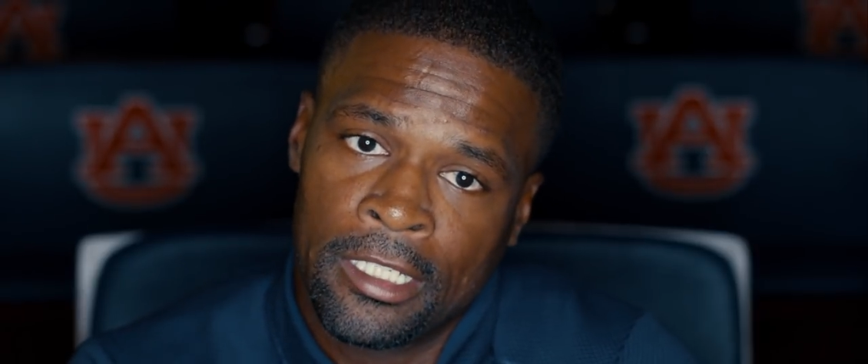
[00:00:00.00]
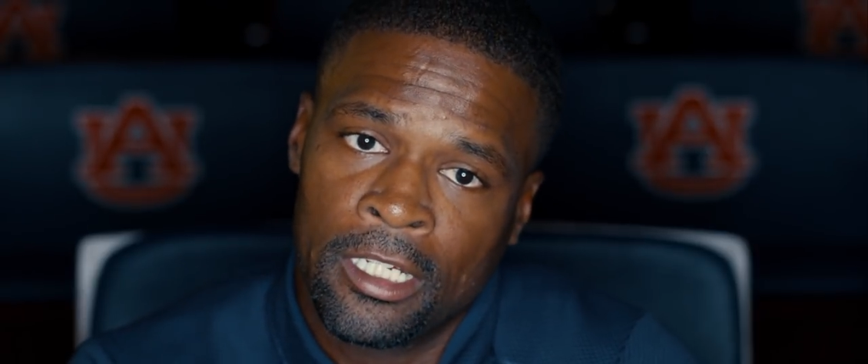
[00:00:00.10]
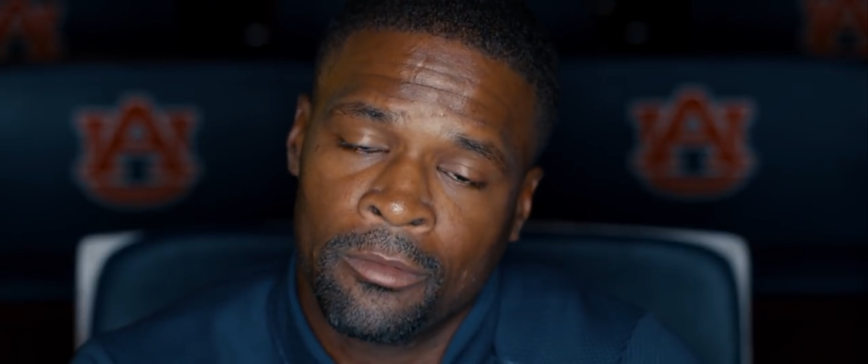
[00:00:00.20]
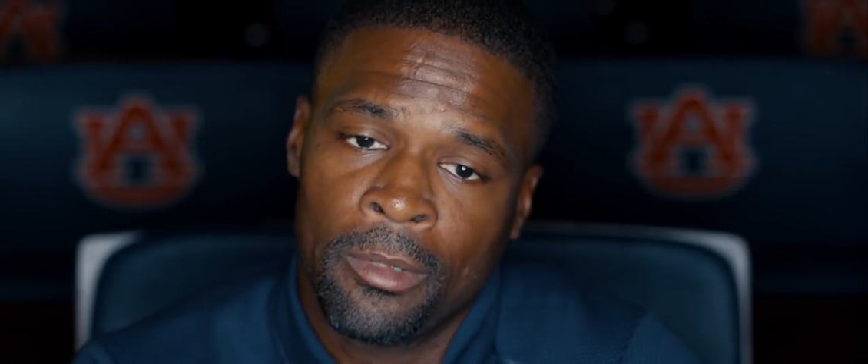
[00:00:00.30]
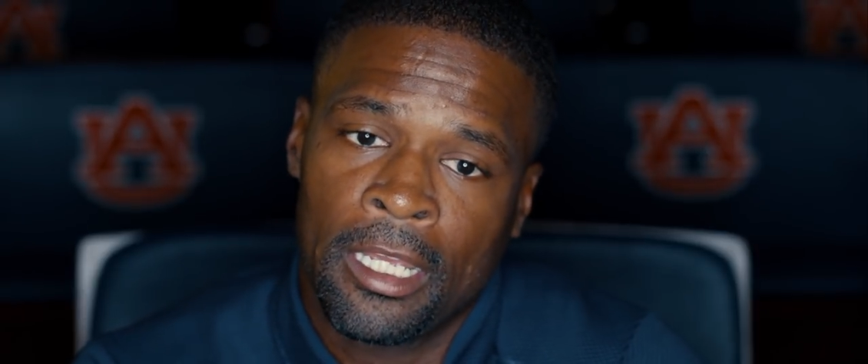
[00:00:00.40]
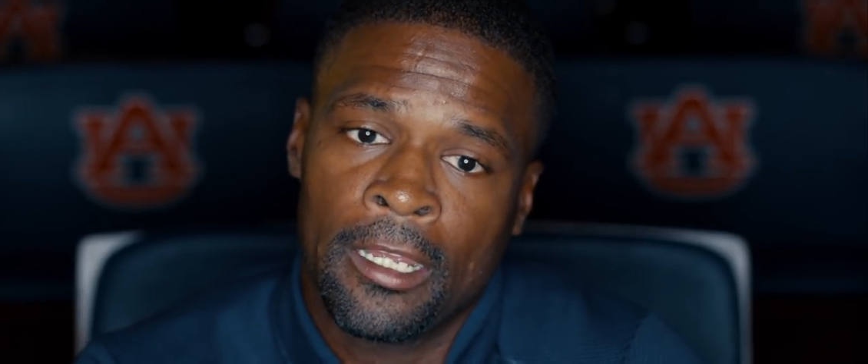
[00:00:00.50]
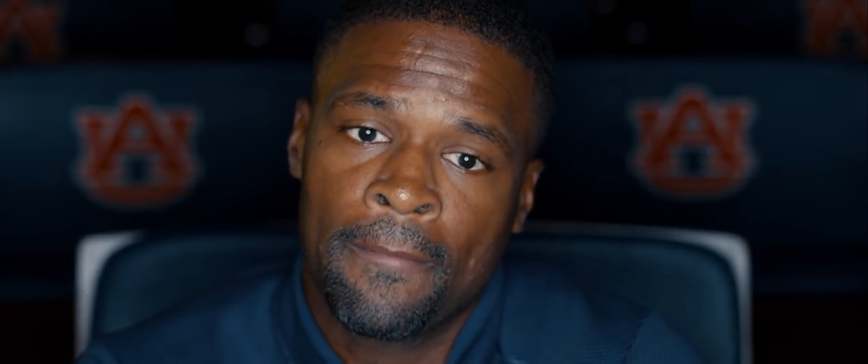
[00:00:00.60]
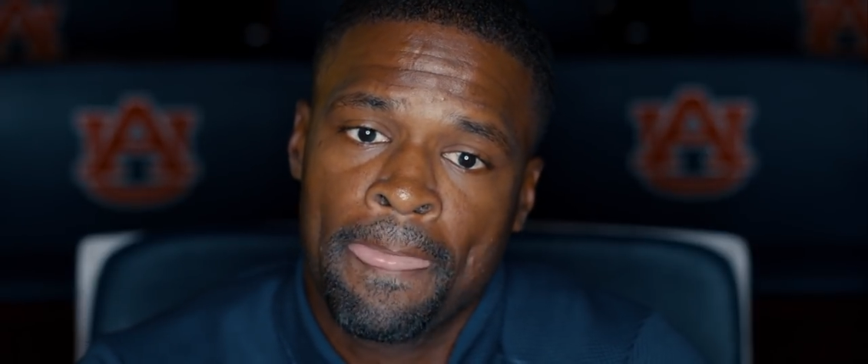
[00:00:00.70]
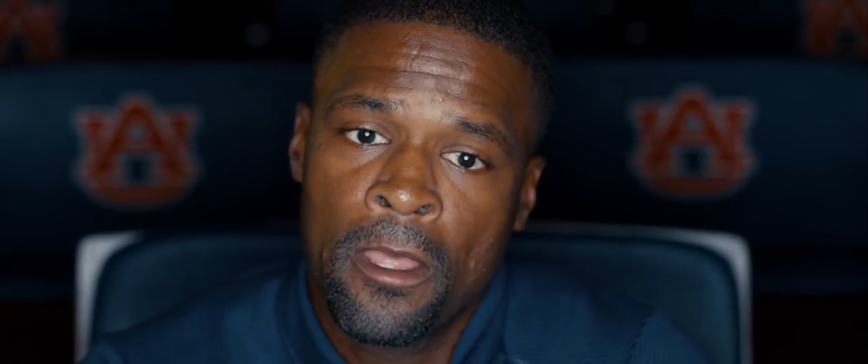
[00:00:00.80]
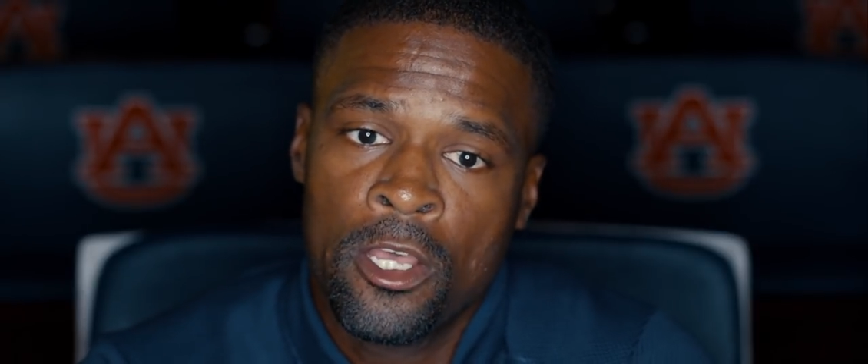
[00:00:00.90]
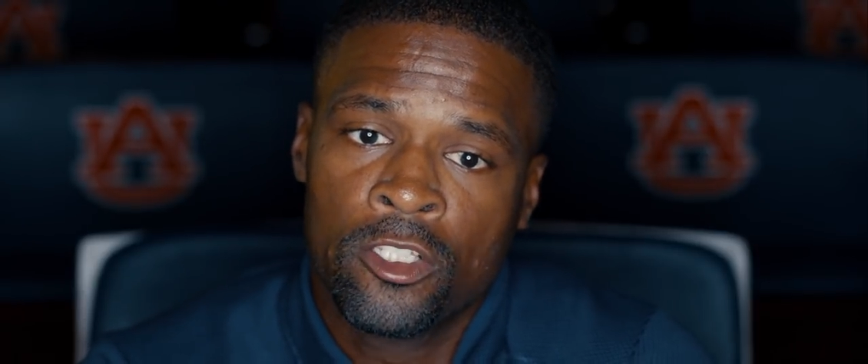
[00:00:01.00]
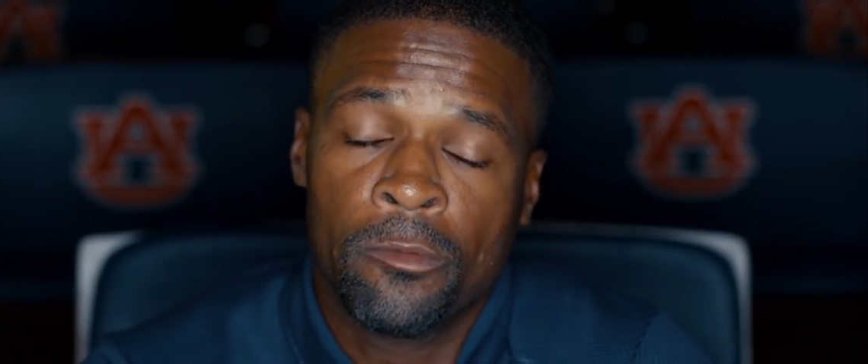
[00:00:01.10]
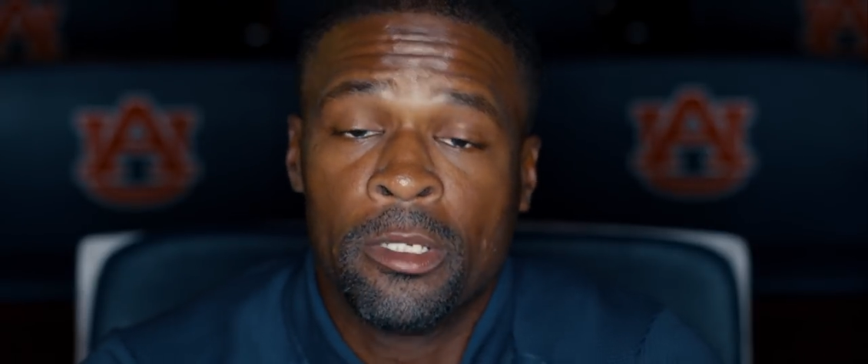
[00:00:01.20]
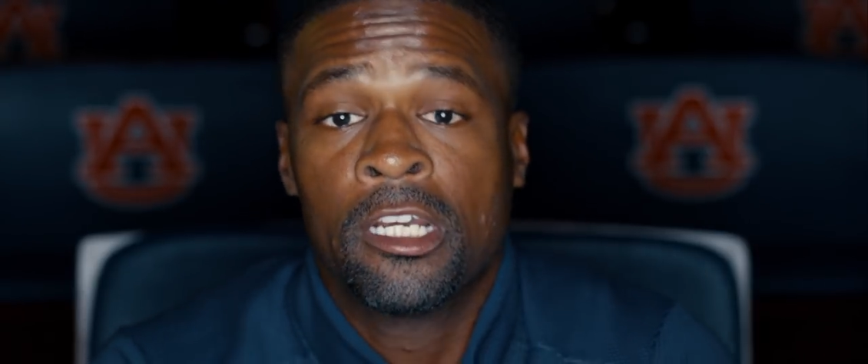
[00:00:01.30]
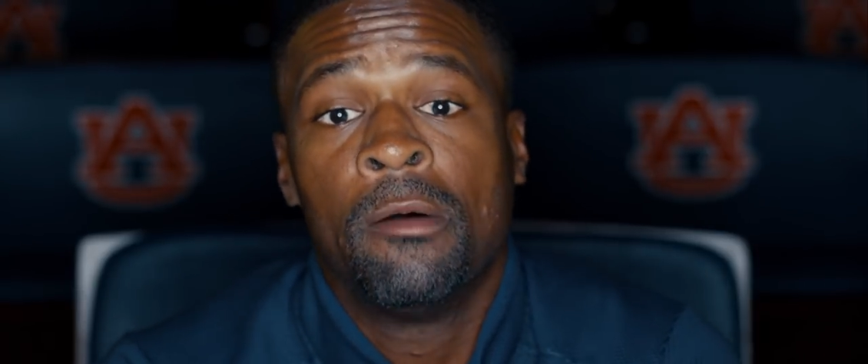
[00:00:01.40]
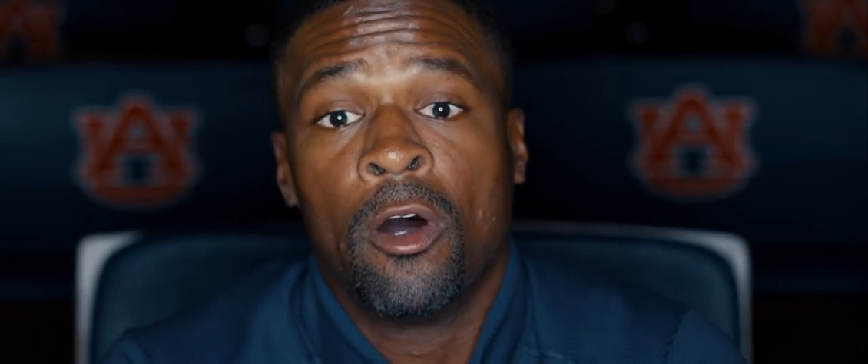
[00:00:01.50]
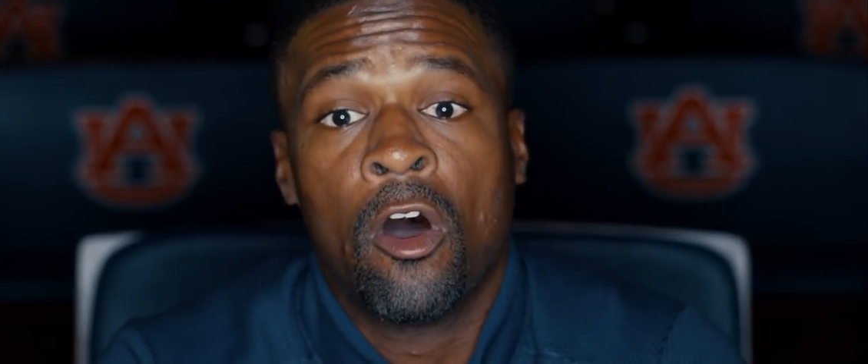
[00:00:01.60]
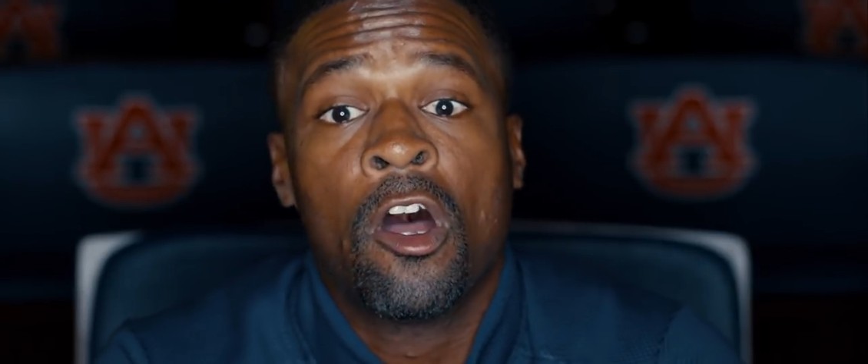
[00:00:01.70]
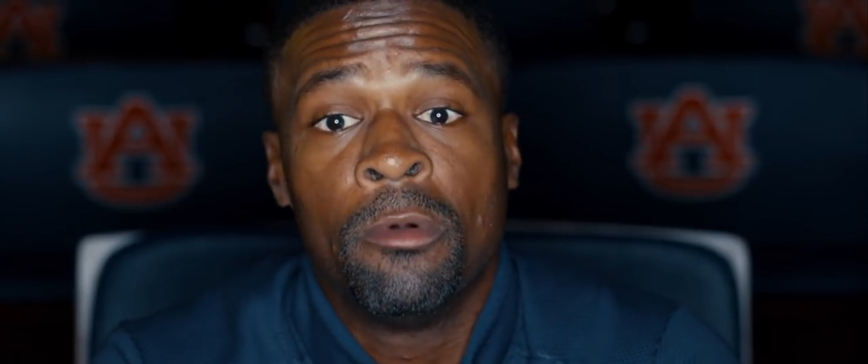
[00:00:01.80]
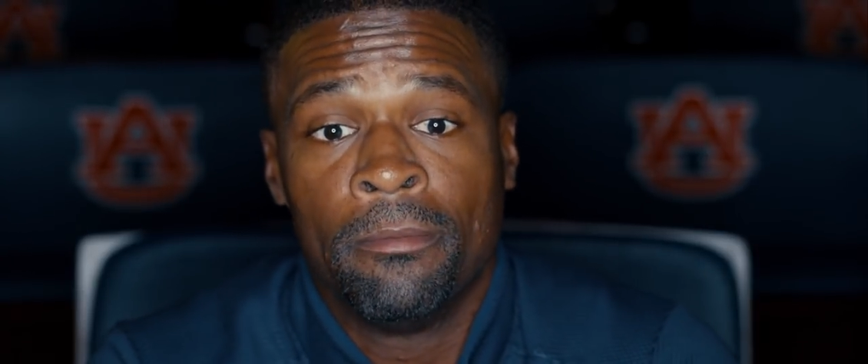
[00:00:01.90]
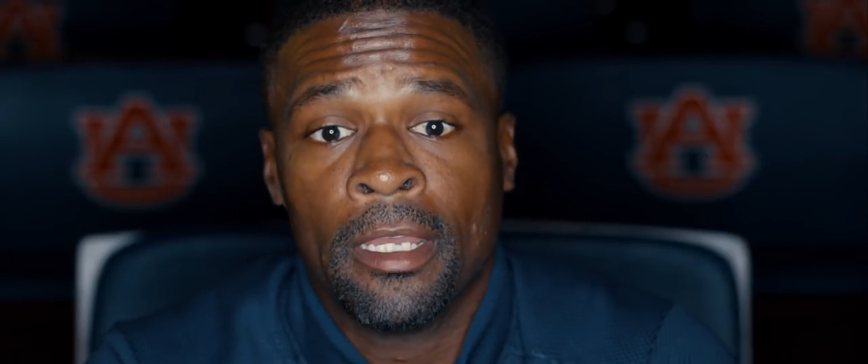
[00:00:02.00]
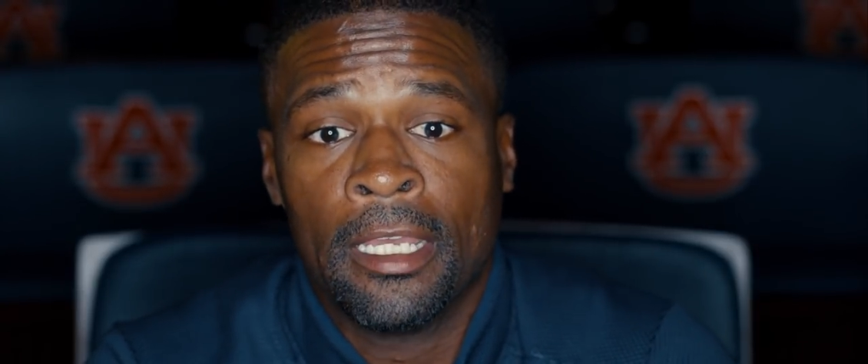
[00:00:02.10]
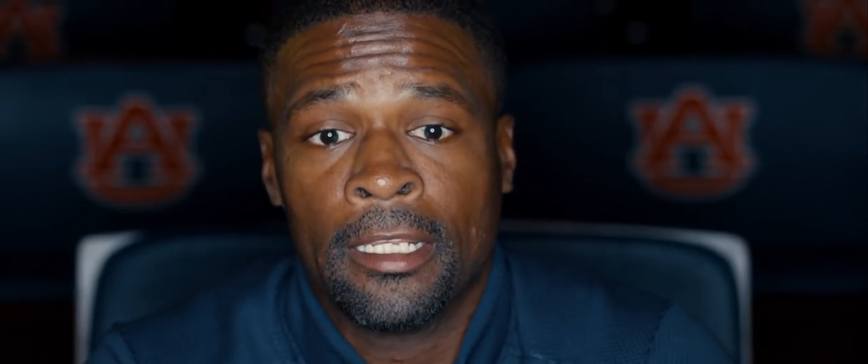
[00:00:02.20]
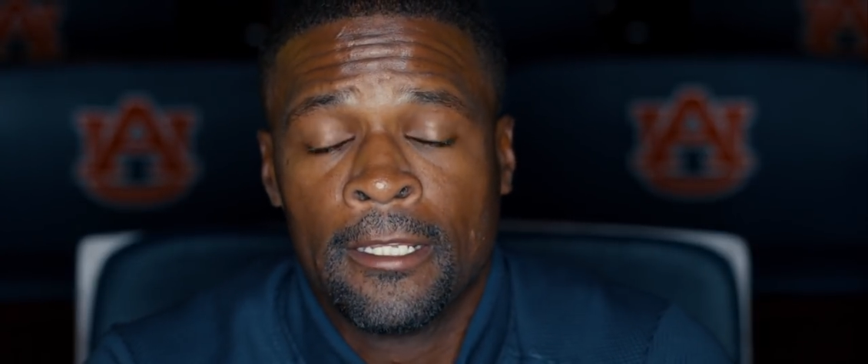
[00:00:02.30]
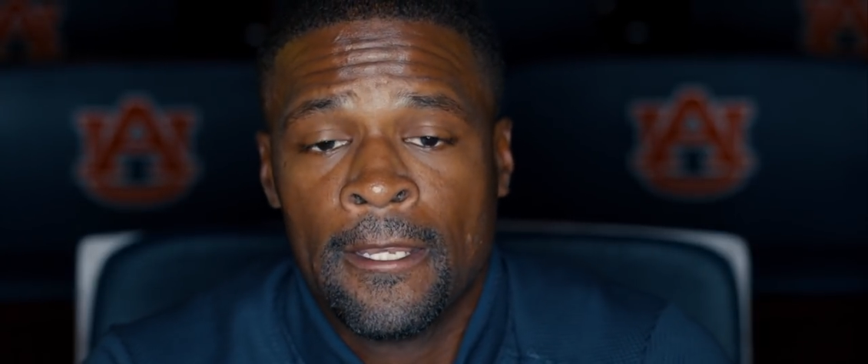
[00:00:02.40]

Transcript: that young man to become an Auburn man.